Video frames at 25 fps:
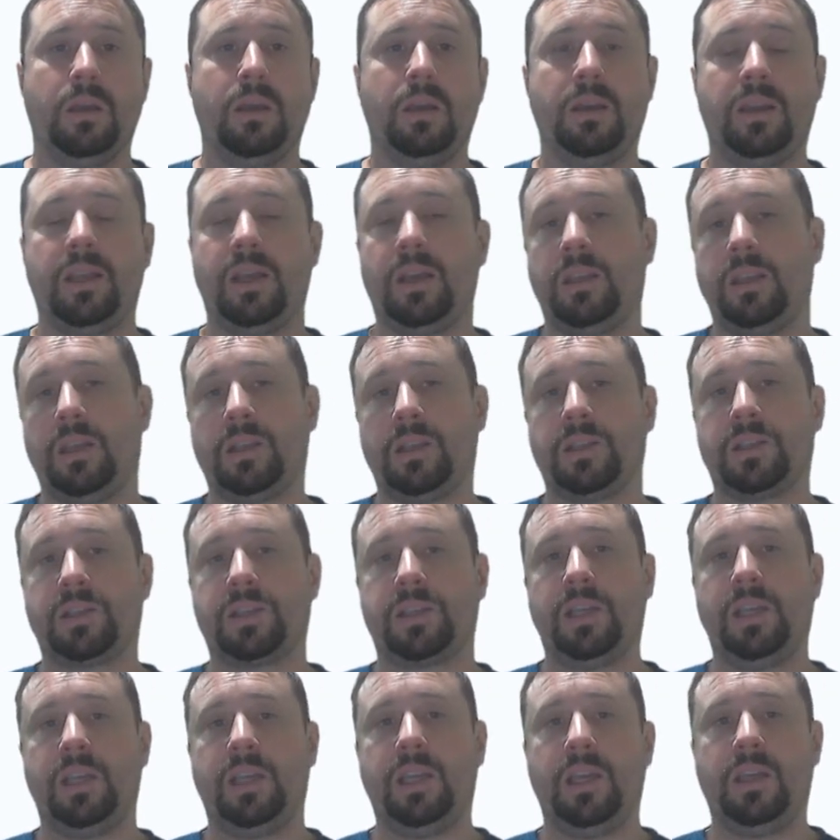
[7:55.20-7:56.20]
Now, you can
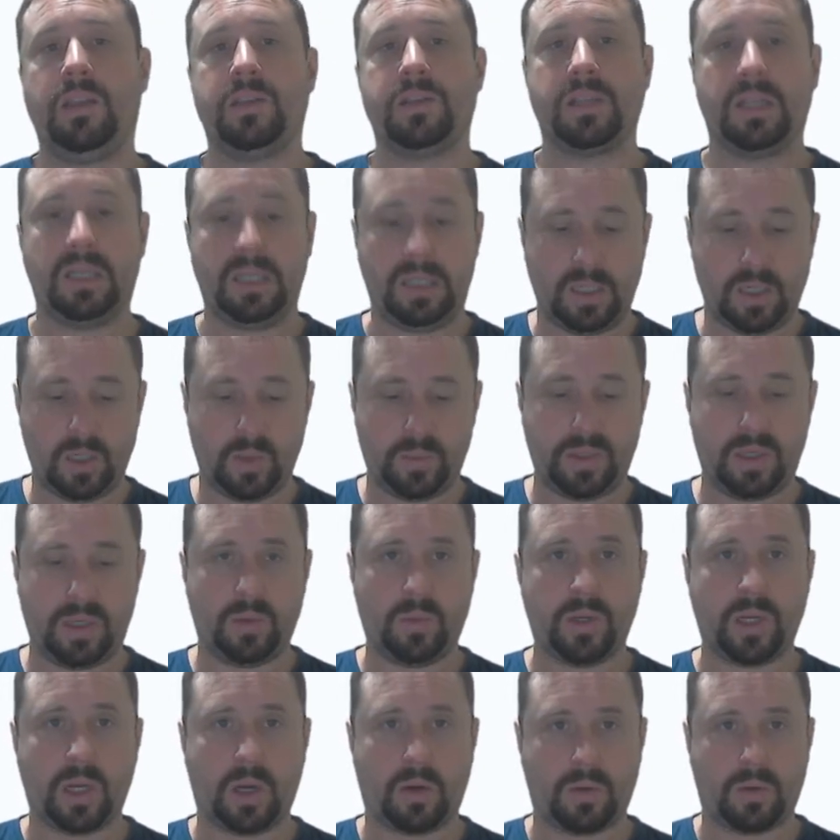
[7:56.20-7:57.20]
see here there's a little bit of
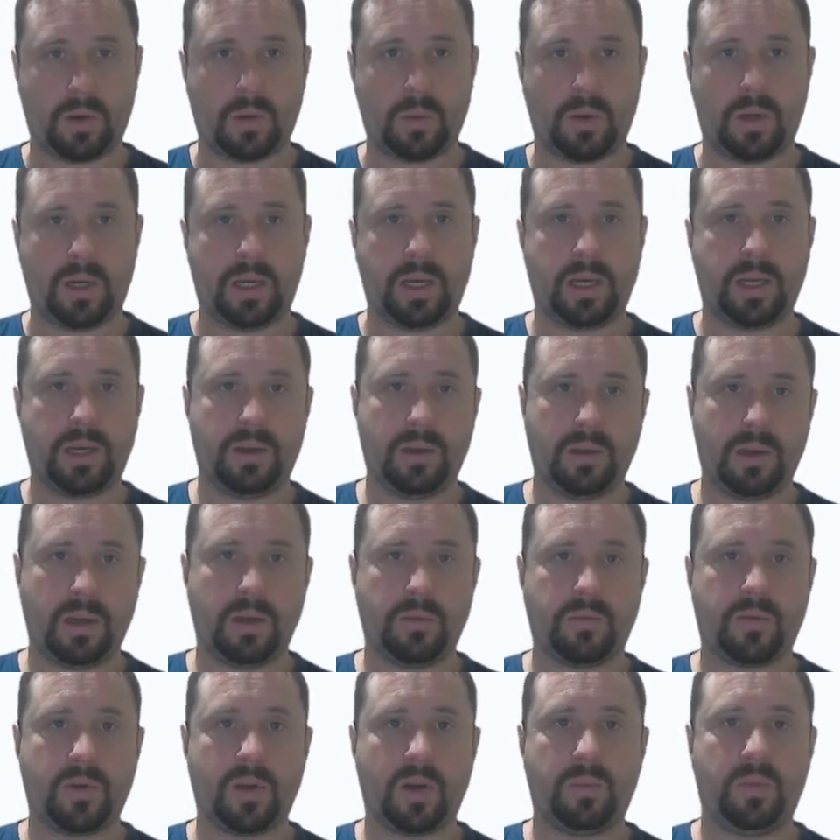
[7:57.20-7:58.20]
work required.
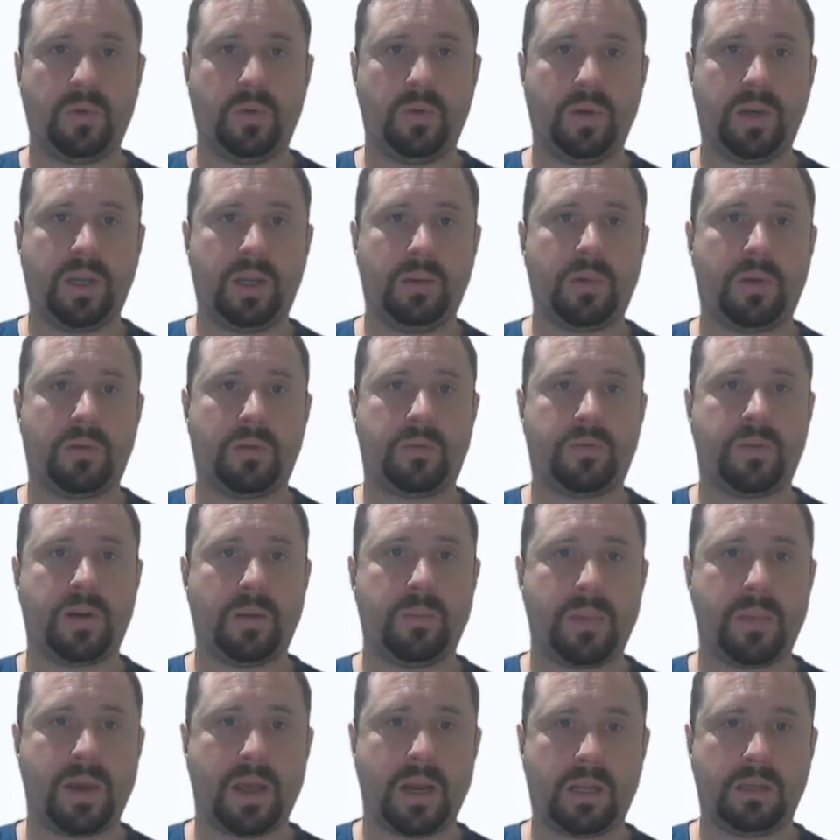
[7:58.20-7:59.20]
I've got to put in my
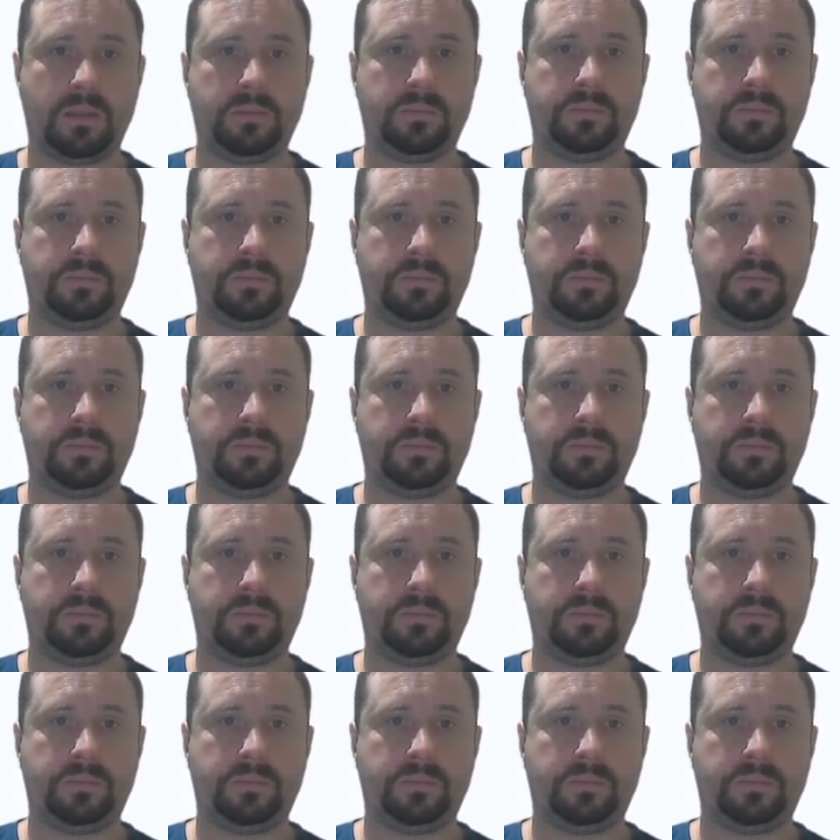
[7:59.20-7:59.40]
front matter.